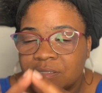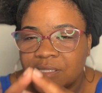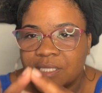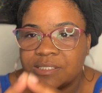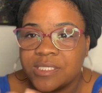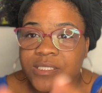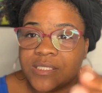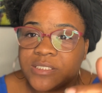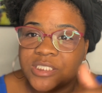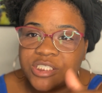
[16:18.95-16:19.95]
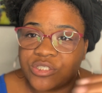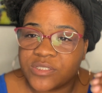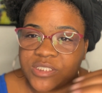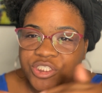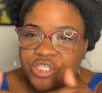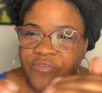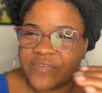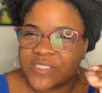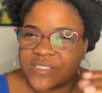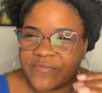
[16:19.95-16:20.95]
That's it. It's just
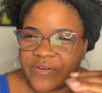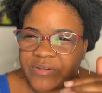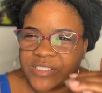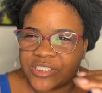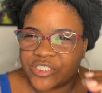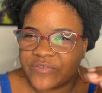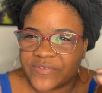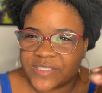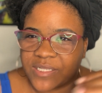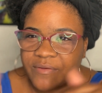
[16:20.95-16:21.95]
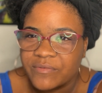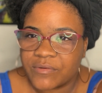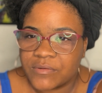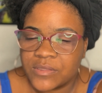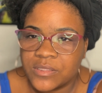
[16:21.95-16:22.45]
very surface level.